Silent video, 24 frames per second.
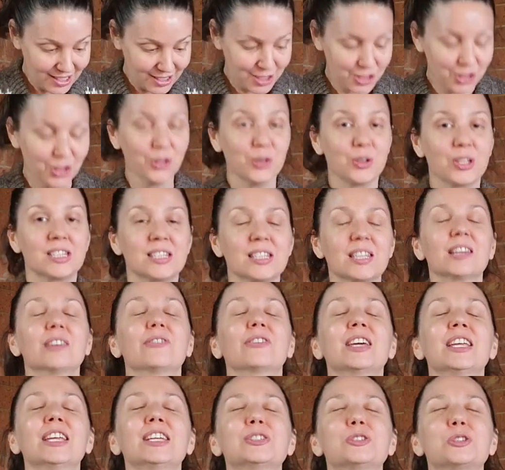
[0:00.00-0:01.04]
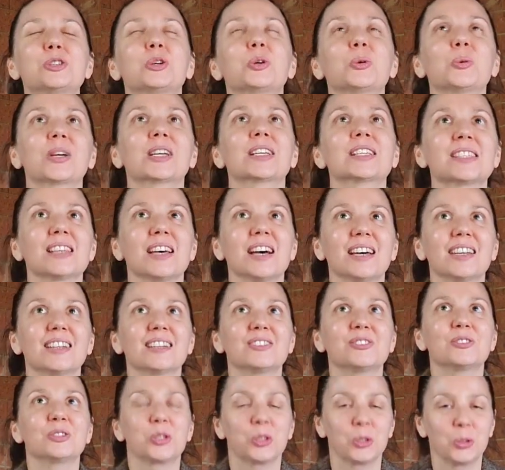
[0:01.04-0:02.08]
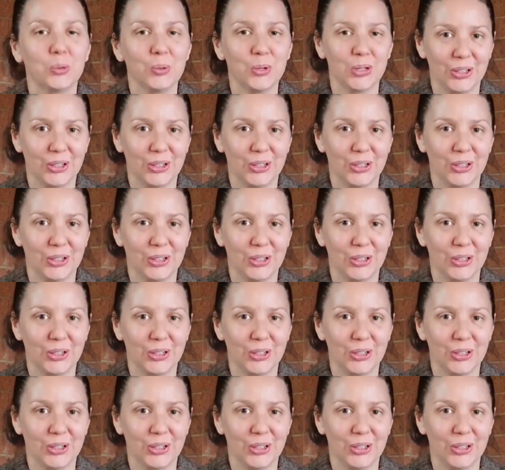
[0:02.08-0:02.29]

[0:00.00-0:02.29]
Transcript: So instead of getting too excited too